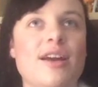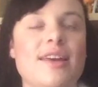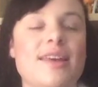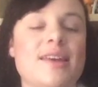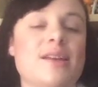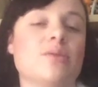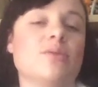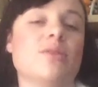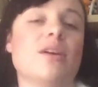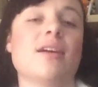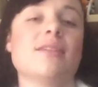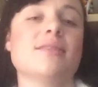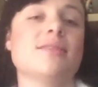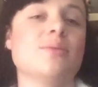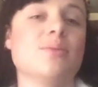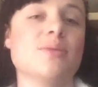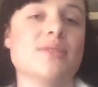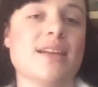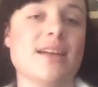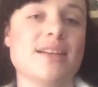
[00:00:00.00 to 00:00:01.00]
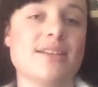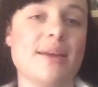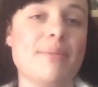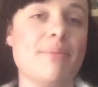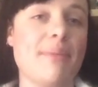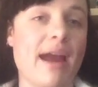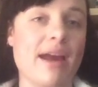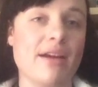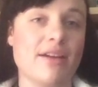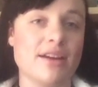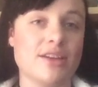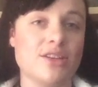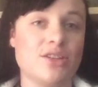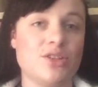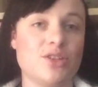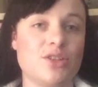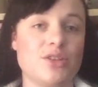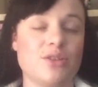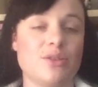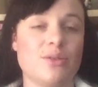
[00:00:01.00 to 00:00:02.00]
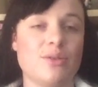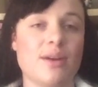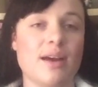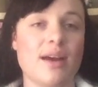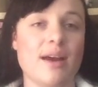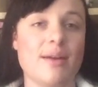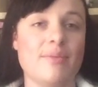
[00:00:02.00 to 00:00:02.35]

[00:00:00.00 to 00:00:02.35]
Gildarts was actually married to